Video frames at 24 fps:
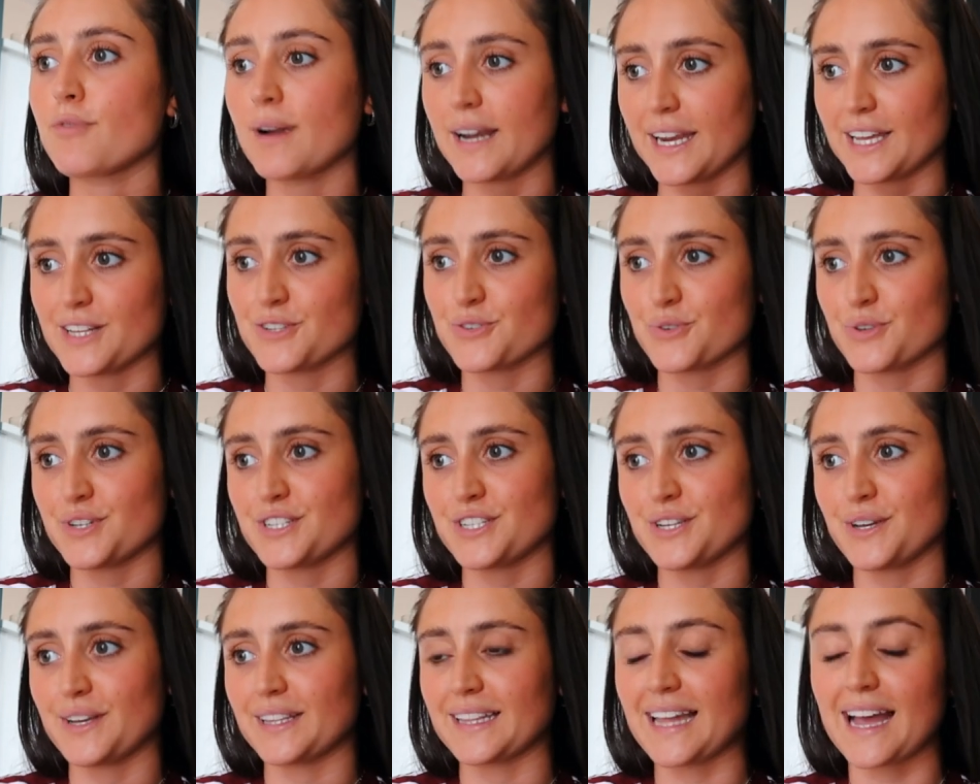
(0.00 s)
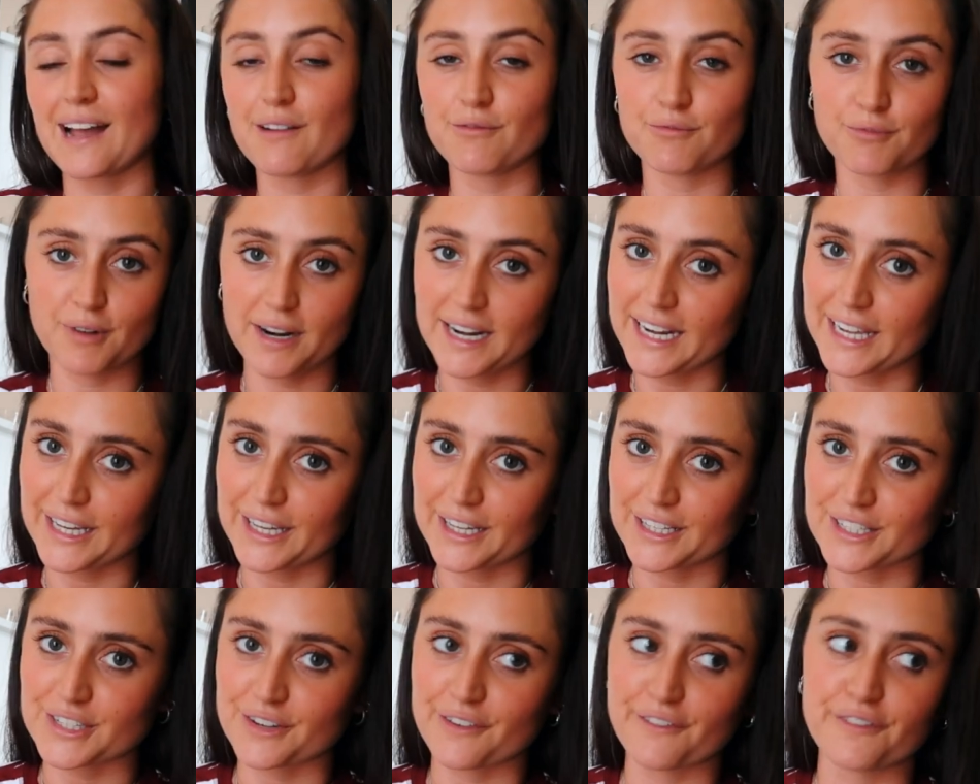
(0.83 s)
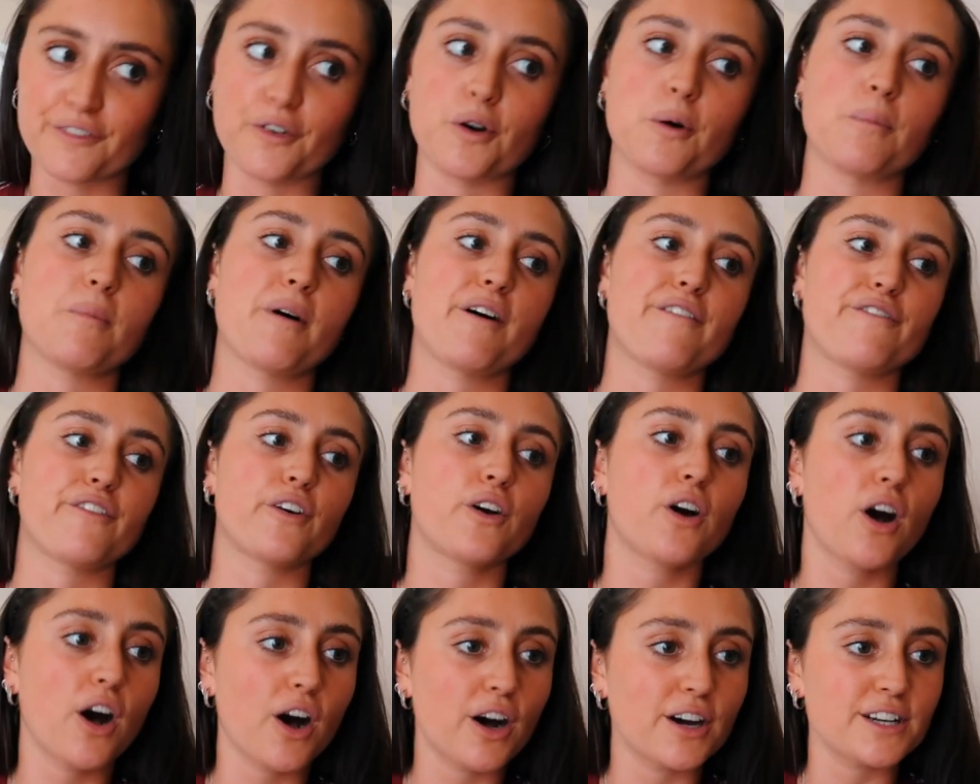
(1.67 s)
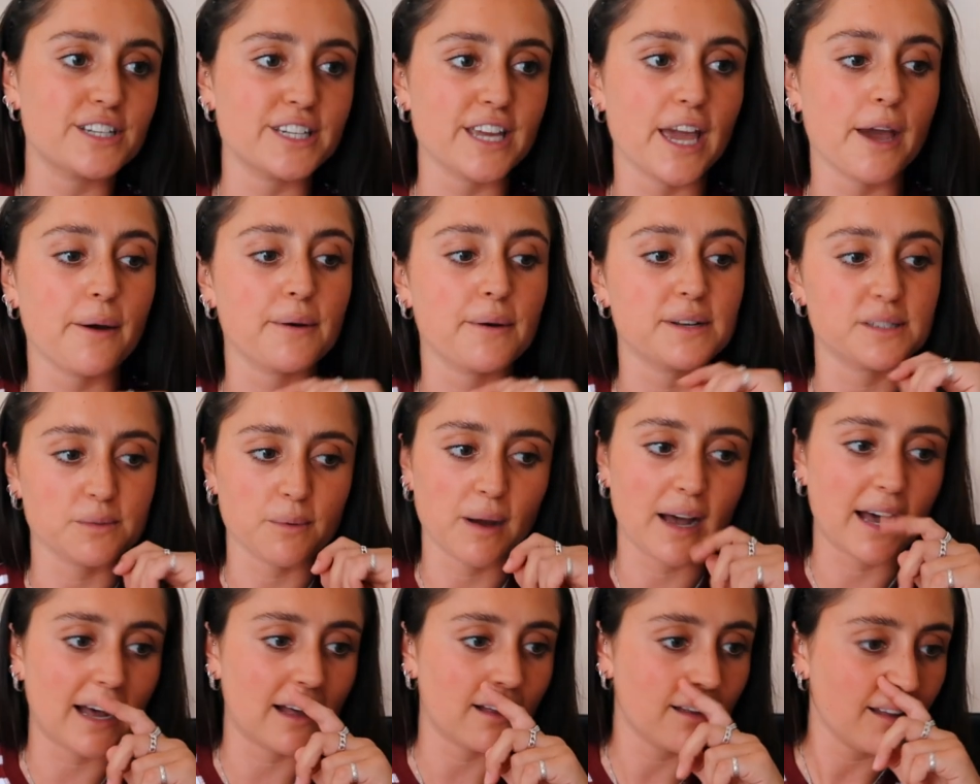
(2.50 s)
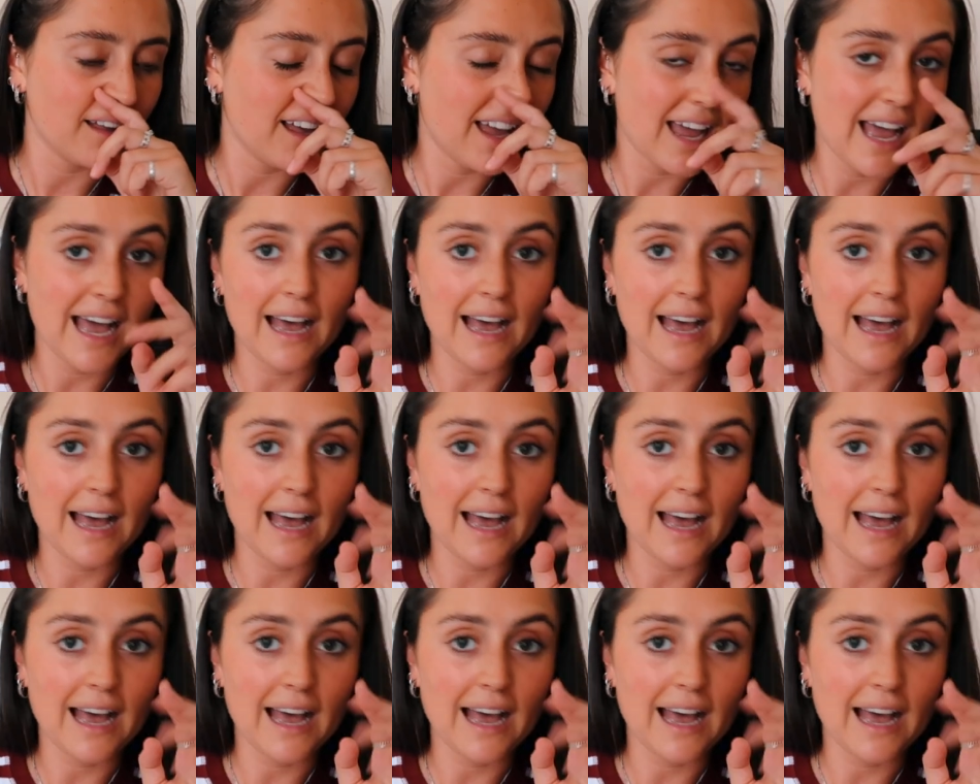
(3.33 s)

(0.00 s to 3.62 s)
Really enjoy doing that. Really good form of cardio as well.